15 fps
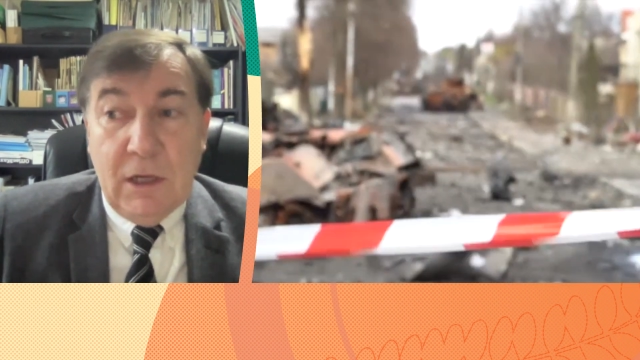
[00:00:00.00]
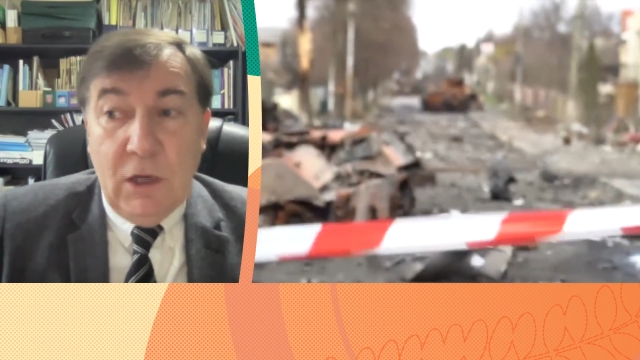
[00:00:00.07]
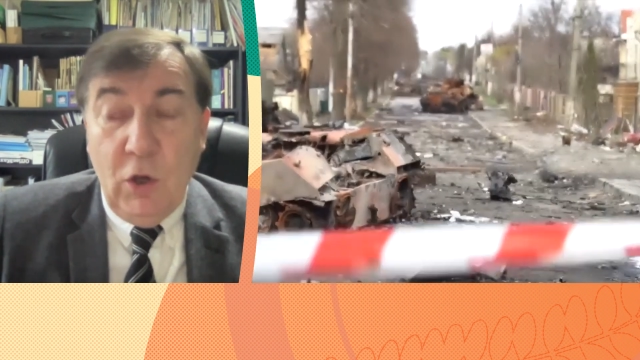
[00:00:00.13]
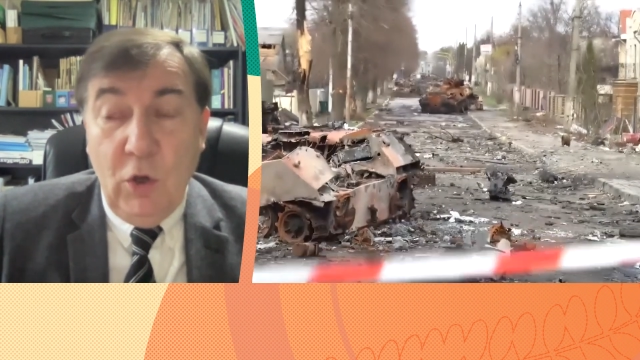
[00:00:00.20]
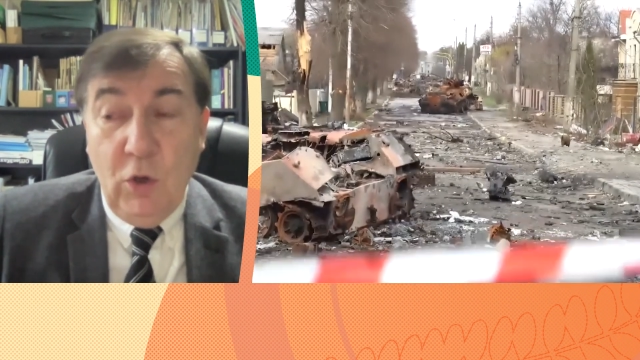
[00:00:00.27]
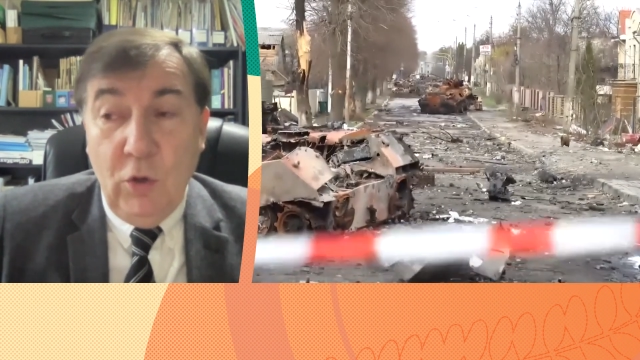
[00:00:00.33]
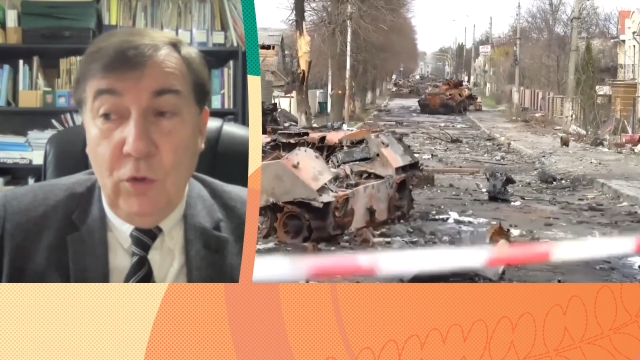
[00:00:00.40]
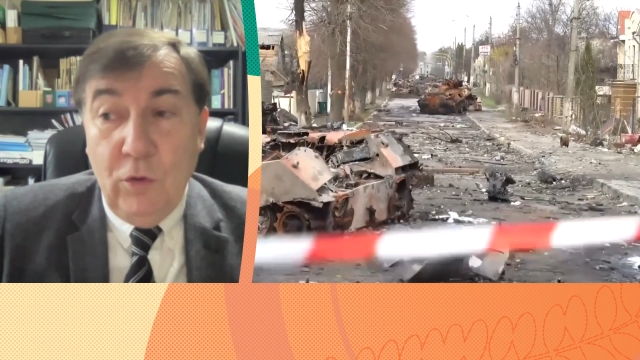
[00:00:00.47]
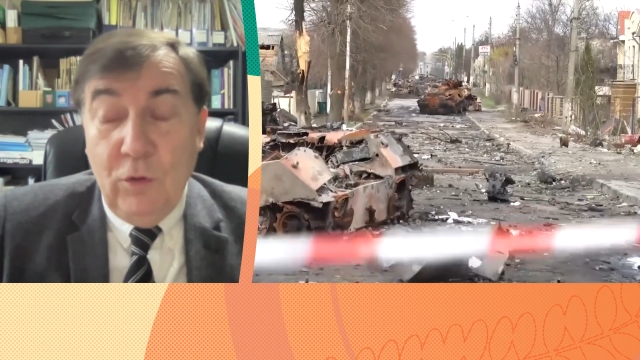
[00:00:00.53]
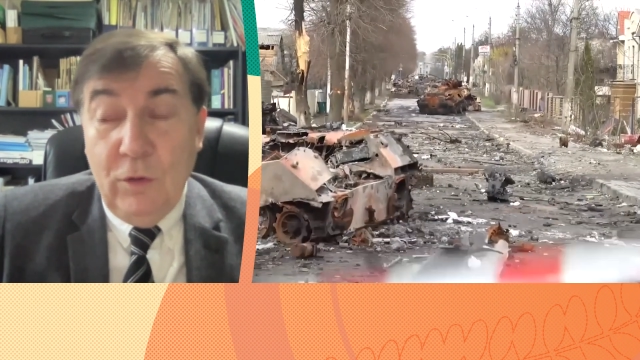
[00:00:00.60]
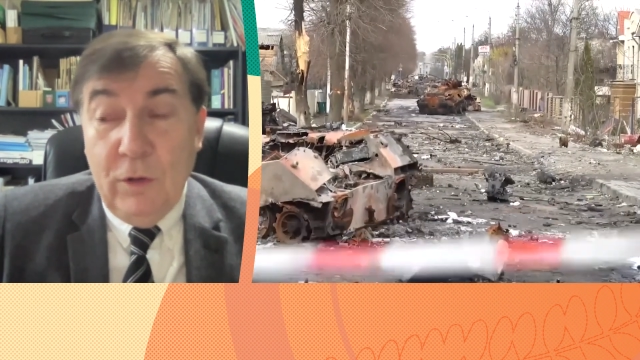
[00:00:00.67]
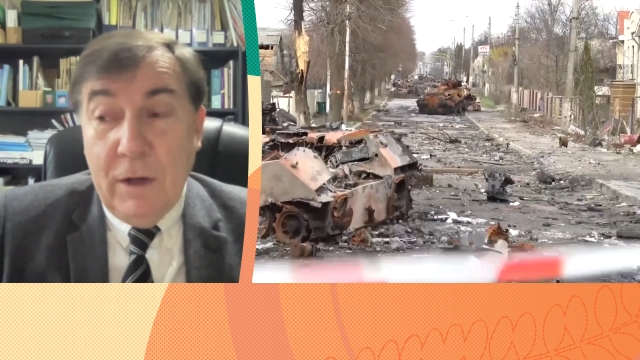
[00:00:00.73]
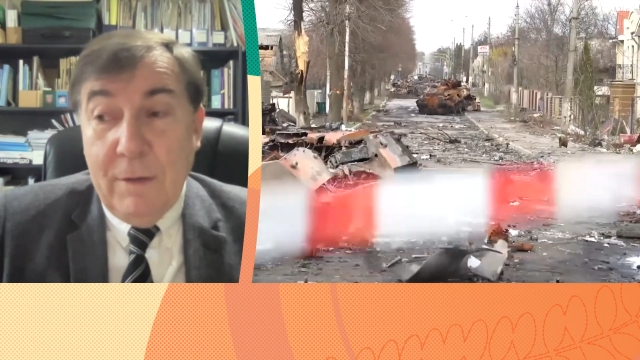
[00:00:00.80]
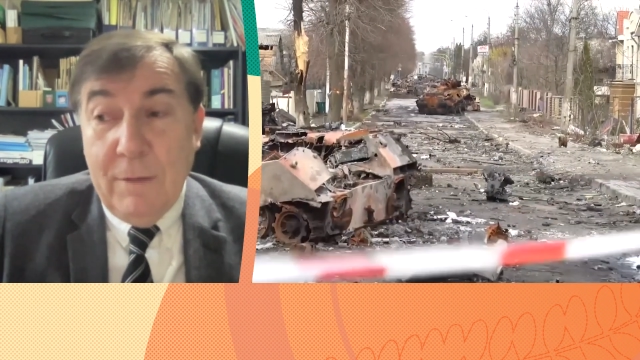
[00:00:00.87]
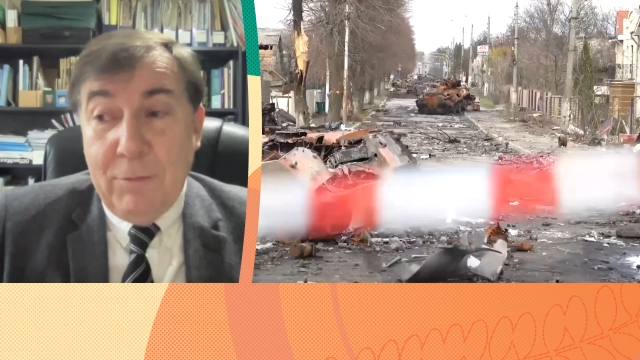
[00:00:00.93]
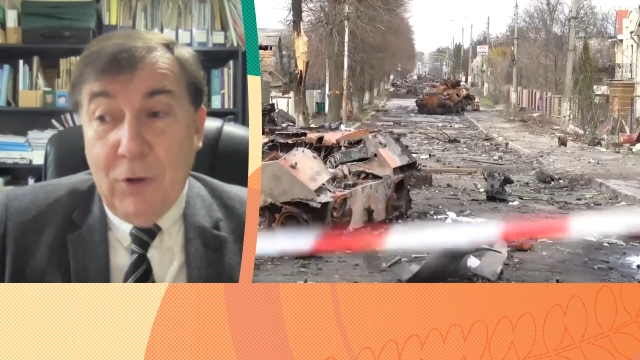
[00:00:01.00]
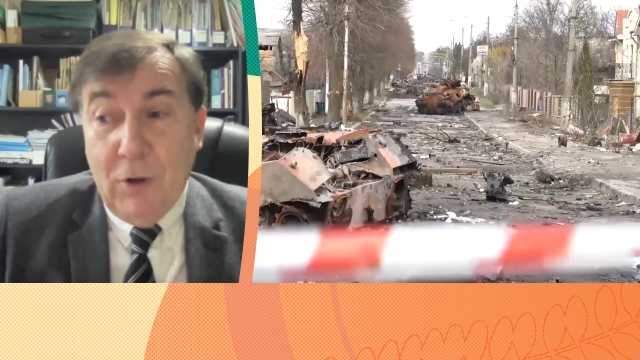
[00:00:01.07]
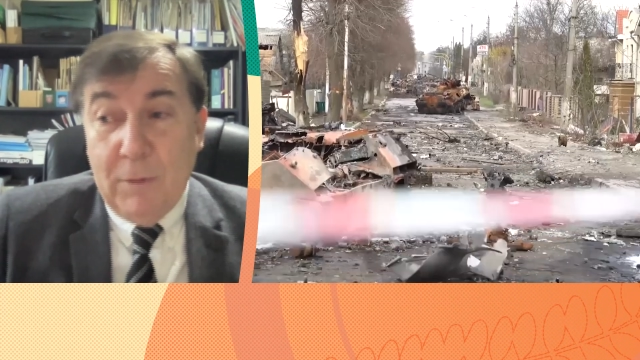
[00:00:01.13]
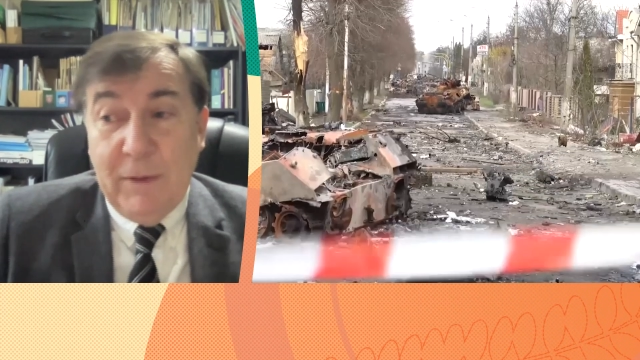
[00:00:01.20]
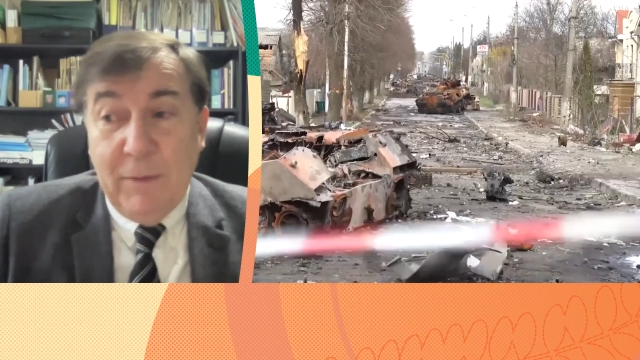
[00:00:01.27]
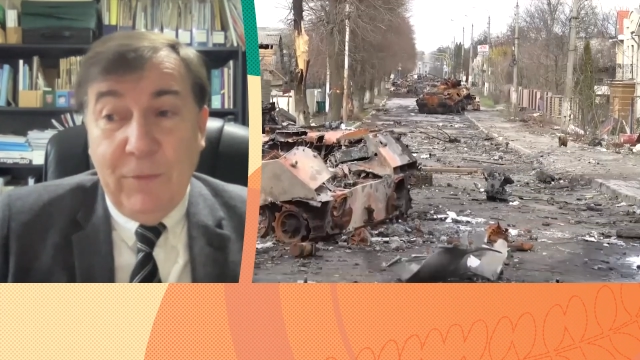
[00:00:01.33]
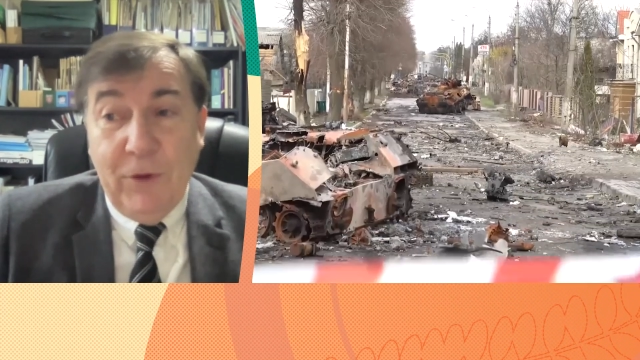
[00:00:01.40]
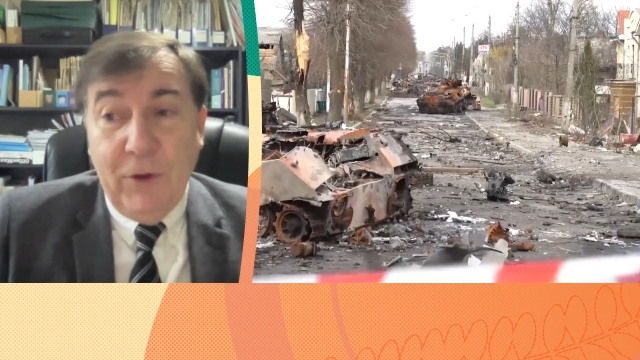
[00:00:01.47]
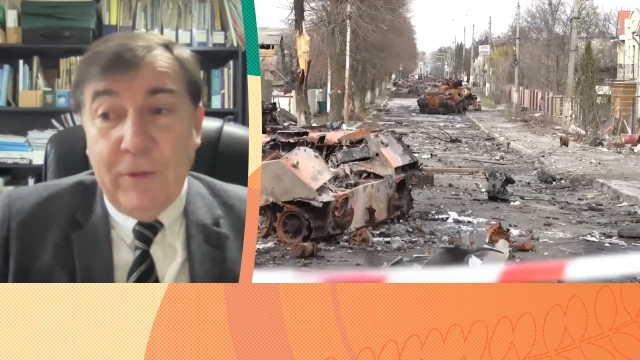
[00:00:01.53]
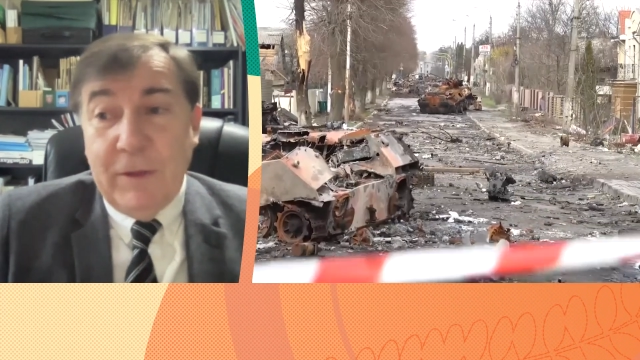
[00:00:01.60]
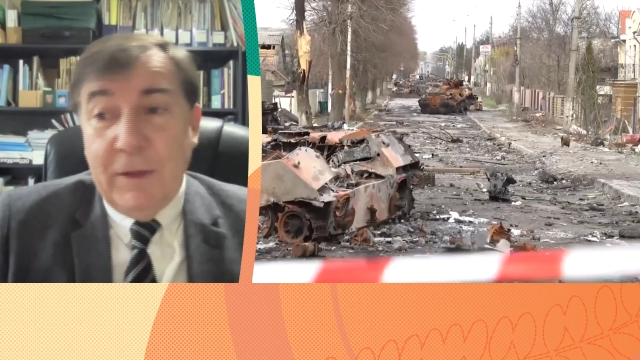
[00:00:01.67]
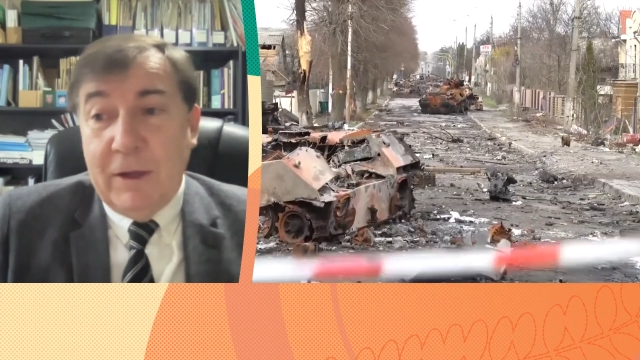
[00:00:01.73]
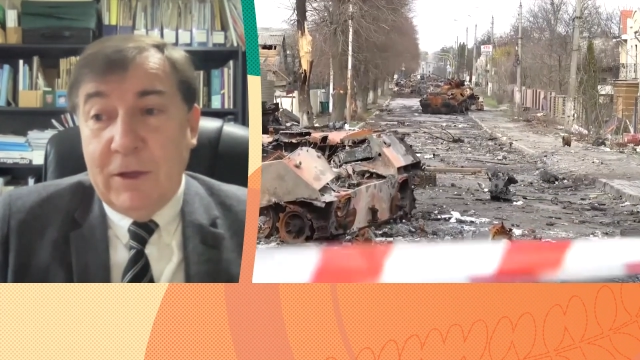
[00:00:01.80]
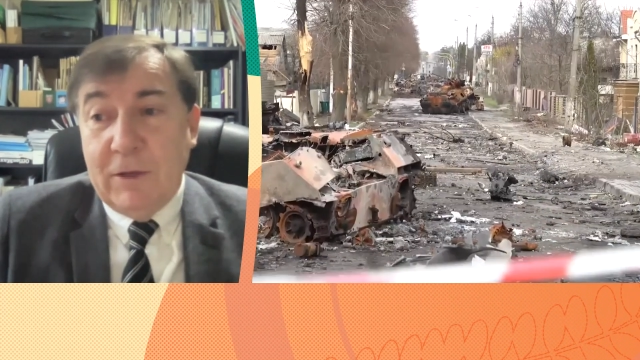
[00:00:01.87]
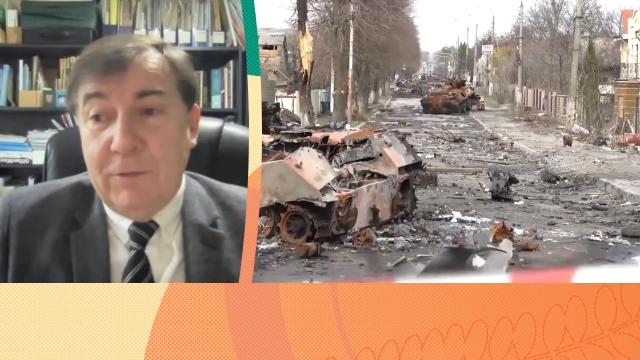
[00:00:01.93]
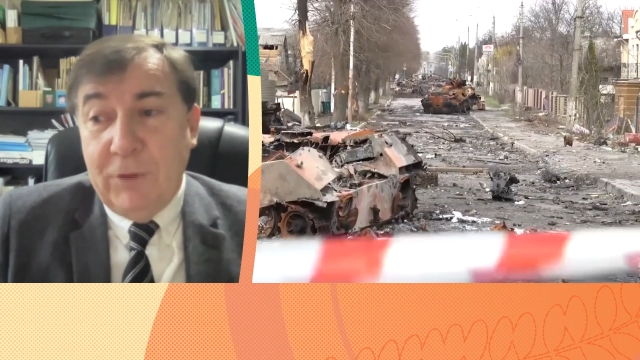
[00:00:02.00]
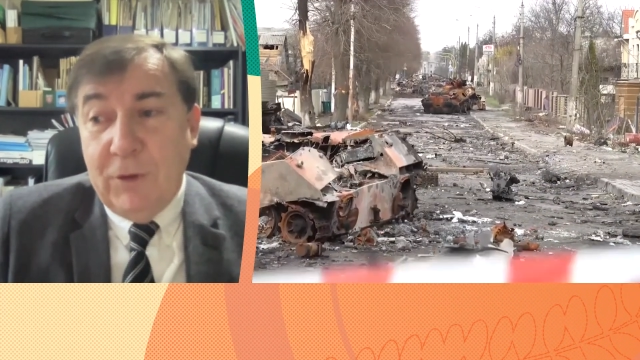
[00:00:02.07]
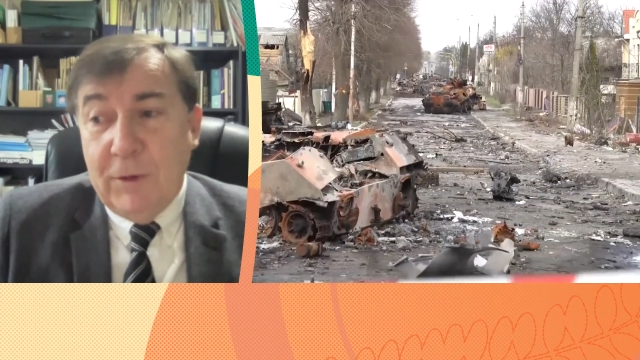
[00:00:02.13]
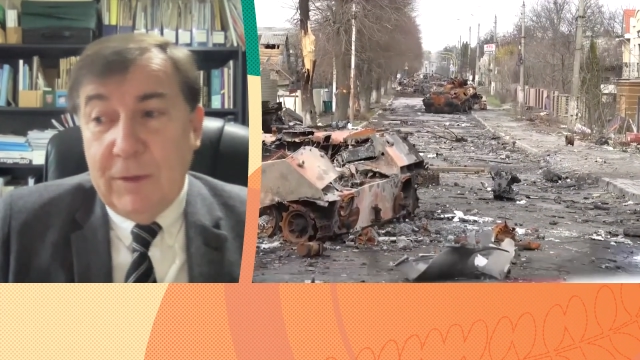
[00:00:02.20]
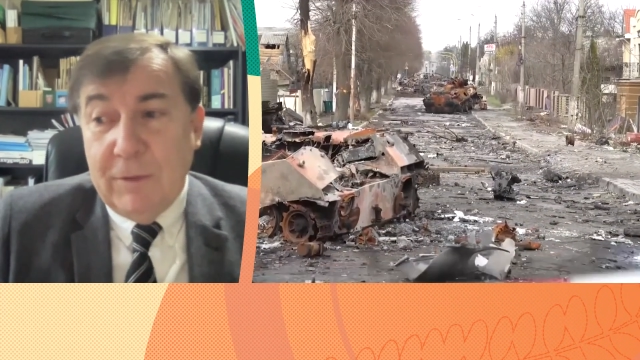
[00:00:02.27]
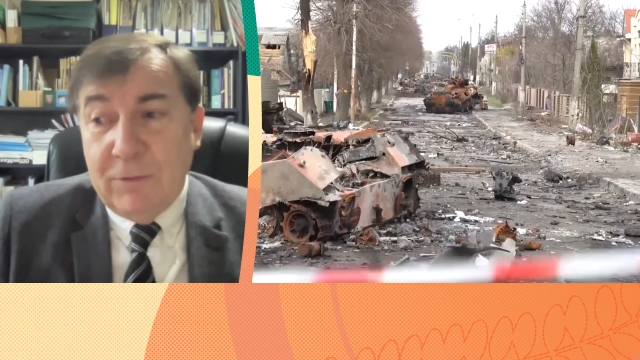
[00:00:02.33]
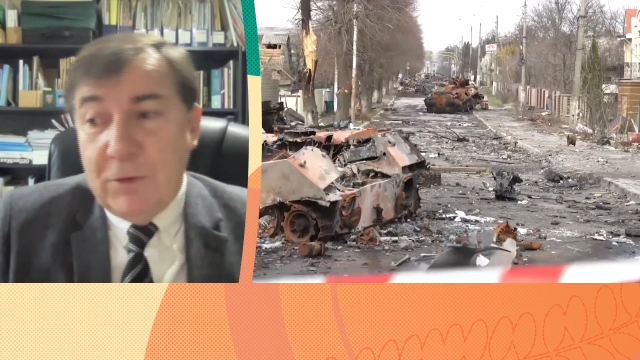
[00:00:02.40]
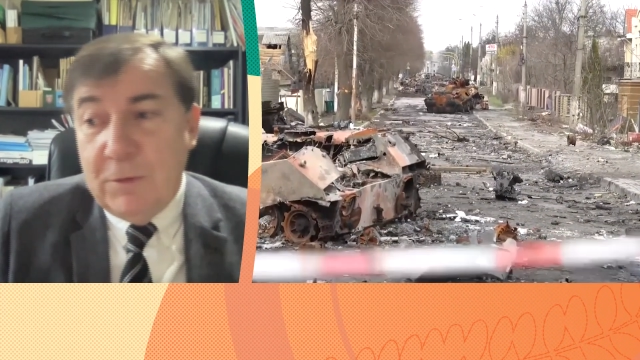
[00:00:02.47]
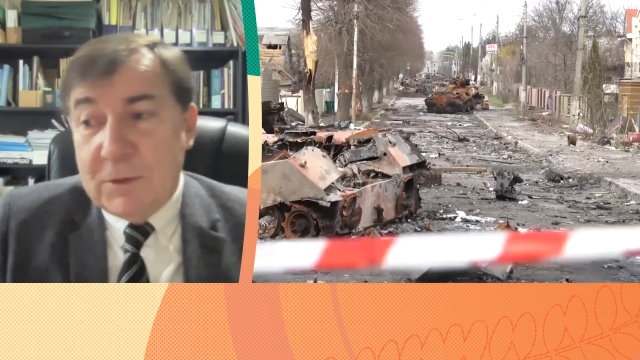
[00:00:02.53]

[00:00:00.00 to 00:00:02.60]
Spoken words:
who probably felt they could view it from a